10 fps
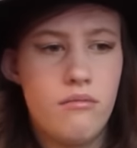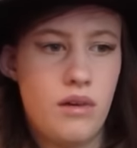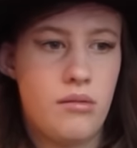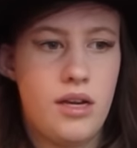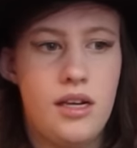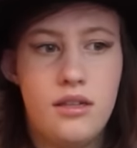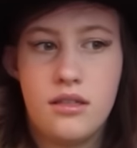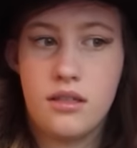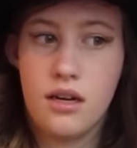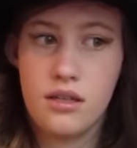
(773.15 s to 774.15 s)
maybe he
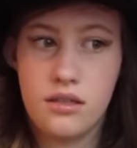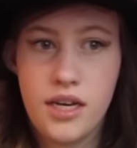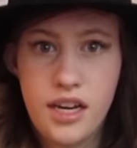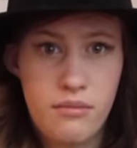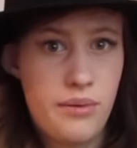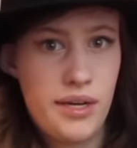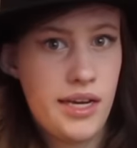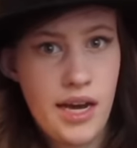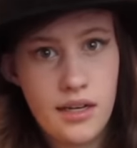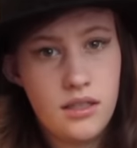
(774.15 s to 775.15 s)
got sick, maybe
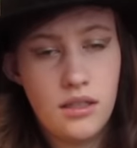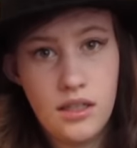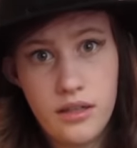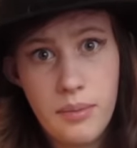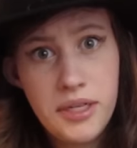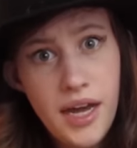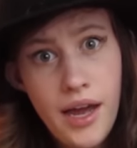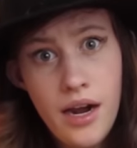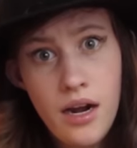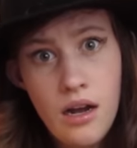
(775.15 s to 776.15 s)
he accidentally slept
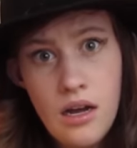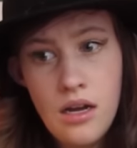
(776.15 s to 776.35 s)
in,